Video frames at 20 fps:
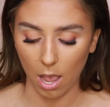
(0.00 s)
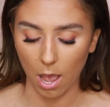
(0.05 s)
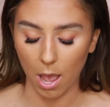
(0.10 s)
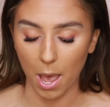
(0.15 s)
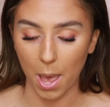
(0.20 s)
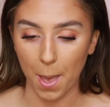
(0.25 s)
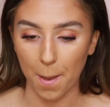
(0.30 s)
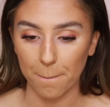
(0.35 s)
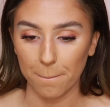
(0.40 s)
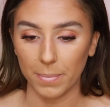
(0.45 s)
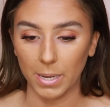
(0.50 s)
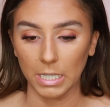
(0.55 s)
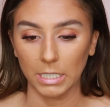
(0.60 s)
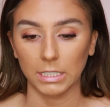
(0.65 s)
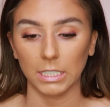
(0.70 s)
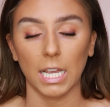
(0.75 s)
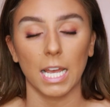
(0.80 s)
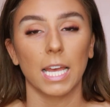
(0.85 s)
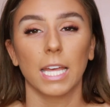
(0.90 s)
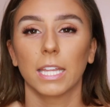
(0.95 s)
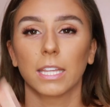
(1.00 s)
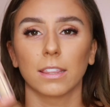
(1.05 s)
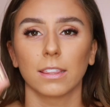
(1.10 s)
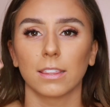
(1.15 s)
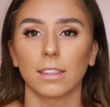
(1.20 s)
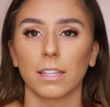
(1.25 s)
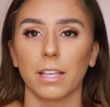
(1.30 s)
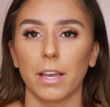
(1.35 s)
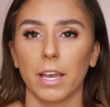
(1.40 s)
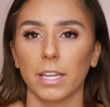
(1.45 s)
But I
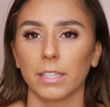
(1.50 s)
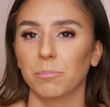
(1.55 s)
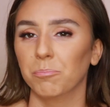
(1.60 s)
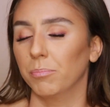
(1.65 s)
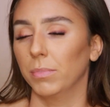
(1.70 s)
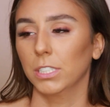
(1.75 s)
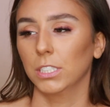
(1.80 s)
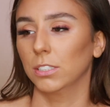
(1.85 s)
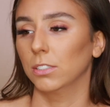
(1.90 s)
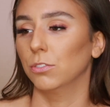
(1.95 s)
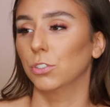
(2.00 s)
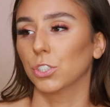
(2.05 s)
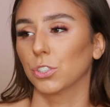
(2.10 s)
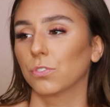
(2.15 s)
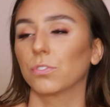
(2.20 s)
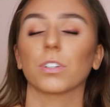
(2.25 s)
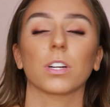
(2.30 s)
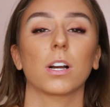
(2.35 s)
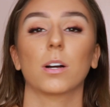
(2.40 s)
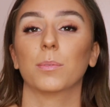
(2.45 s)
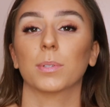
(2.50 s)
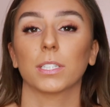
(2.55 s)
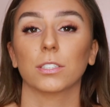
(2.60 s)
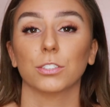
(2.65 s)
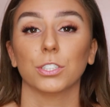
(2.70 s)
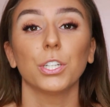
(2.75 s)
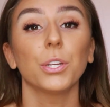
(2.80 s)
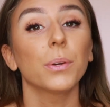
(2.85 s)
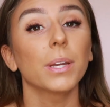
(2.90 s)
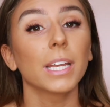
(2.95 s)
must have just forgot what I
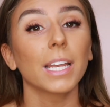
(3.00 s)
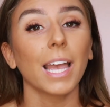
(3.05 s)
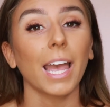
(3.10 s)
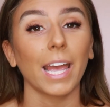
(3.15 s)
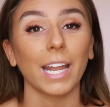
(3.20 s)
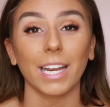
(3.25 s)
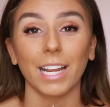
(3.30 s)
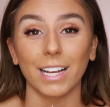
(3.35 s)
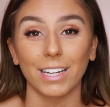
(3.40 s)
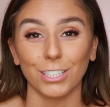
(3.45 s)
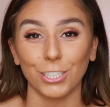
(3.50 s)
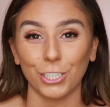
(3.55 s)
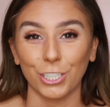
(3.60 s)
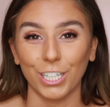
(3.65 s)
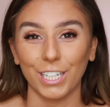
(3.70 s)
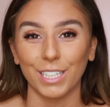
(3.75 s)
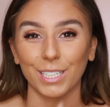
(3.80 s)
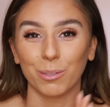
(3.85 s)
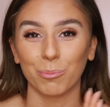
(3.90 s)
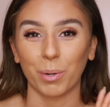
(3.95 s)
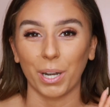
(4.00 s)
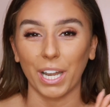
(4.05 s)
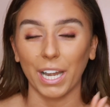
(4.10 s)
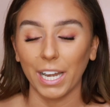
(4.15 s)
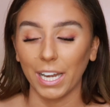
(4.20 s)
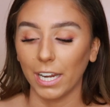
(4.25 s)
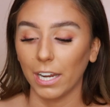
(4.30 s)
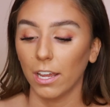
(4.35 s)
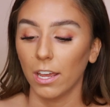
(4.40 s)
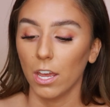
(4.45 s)
was doing, and I got shade number
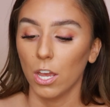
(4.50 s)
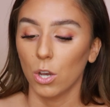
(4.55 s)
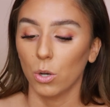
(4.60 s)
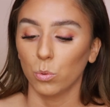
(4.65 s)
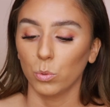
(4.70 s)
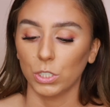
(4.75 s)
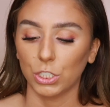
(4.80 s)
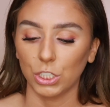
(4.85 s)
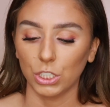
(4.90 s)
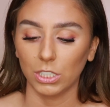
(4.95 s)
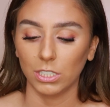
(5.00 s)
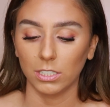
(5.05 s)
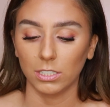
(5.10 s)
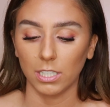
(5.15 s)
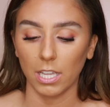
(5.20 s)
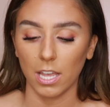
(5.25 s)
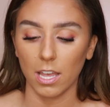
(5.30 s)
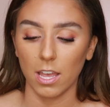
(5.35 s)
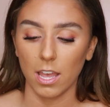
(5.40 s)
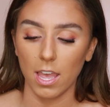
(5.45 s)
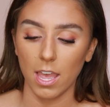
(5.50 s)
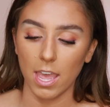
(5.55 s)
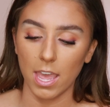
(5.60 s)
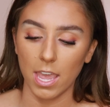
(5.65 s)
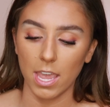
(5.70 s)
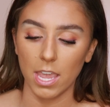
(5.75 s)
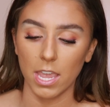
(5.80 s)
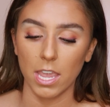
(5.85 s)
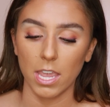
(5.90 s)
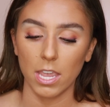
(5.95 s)
8, which is
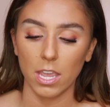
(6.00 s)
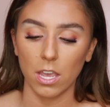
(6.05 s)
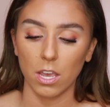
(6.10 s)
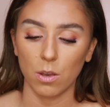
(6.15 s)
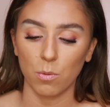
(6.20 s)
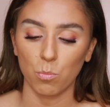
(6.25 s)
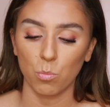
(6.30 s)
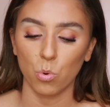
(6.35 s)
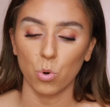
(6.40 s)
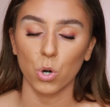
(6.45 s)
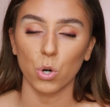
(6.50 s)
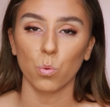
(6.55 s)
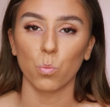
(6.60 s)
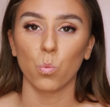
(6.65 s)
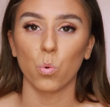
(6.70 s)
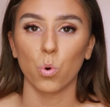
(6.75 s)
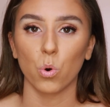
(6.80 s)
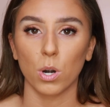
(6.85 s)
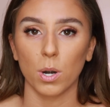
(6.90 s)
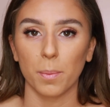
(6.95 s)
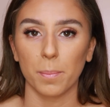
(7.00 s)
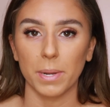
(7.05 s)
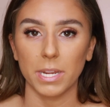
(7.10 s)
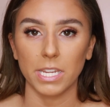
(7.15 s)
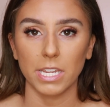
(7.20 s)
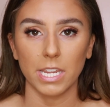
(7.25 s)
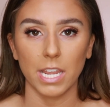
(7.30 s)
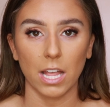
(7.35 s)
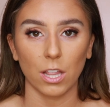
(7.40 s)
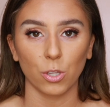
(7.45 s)
a more warm
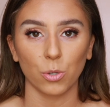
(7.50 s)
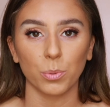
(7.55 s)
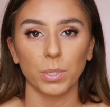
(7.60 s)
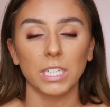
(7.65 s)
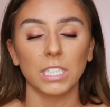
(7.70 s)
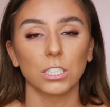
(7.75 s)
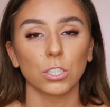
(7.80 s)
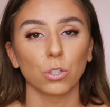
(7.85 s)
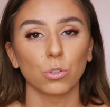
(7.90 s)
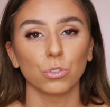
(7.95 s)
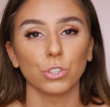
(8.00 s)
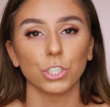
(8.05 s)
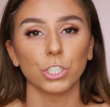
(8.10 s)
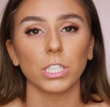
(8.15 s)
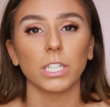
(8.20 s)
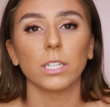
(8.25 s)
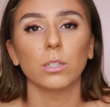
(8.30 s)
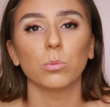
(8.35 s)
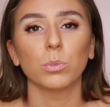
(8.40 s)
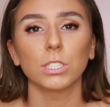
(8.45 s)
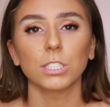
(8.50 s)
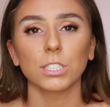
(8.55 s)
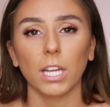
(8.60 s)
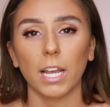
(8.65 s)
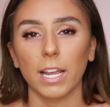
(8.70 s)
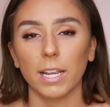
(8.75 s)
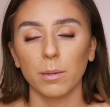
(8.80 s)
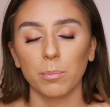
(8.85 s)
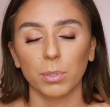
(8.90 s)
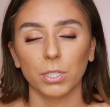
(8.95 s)
yellowy tone shade, which
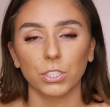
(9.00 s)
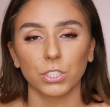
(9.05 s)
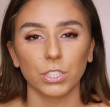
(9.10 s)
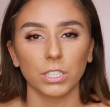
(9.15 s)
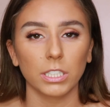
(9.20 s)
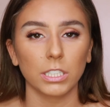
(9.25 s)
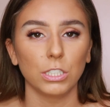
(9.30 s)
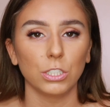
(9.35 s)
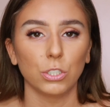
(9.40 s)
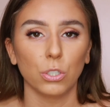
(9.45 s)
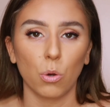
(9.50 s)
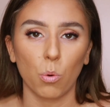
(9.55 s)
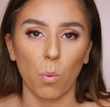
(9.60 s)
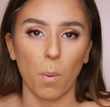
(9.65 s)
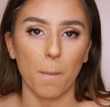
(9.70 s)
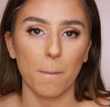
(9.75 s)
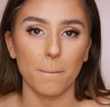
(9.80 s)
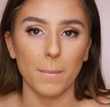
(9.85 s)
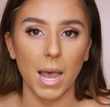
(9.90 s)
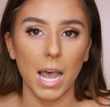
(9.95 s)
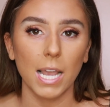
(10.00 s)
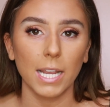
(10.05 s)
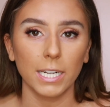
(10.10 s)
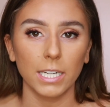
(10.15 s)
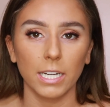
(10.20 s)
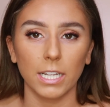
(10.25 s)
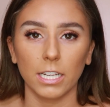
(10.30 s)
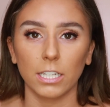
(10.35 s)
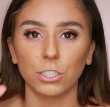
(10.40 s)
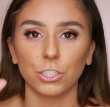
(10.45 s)
I personally don't
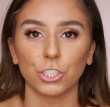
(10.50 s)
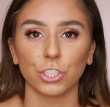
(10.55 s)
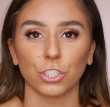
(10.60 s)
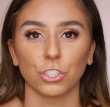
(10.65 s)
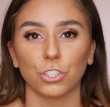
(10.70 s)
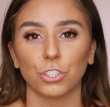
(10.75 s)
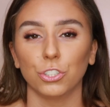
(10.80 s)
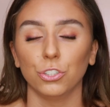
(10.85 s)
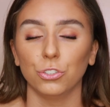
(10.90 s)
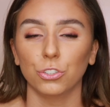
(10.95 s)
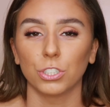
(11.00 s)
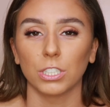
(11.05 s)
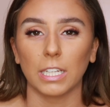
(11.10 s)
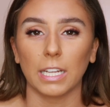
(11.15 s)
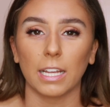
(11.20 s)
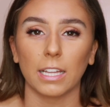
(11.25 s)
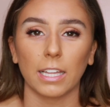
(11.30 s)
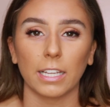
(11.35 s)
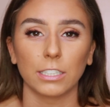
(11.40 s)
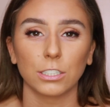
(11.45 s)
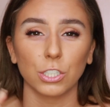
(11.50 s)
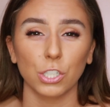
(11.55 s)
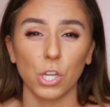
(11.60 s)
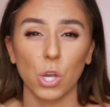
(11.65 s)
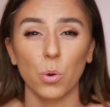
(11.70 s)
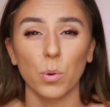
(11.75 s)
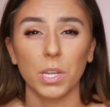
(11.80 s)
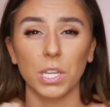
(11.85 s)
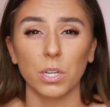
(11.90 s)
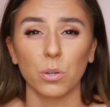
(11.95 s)
mind, as just usually I like to
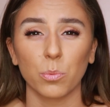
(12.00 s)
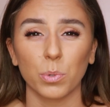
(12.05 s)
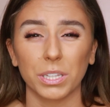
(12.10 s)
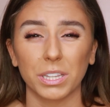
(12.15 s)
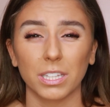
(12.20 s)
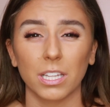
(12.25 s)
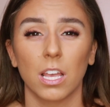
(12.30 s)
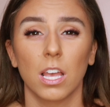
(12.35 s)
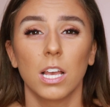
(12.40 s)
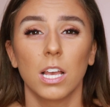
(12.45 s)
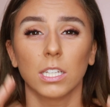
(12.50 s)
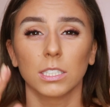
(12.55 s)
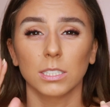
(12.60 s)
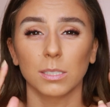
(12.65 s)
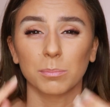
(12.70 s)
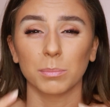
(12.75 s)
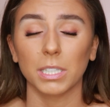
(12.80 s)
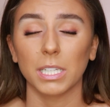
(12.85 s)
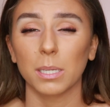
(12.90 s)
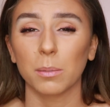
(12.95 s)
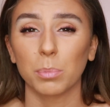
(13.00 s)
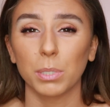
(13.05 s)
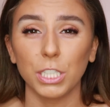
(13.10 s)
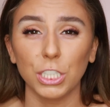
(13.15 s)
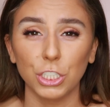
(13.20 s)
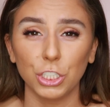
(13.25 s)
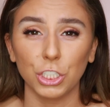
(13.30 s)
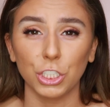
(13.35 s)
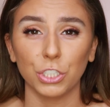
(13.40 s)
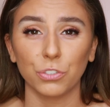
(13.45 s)
go in with something
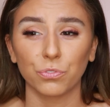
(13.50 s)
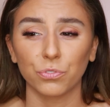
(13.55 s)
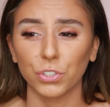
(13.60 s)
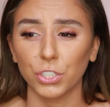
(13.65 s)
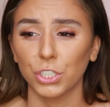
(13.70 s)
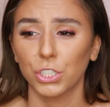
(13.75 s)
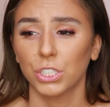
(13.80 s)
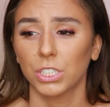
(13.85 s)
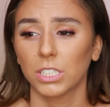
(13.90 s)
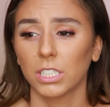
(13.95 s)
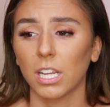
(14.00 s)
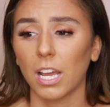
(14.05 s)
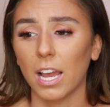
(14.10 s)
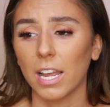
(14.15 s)
peachy first.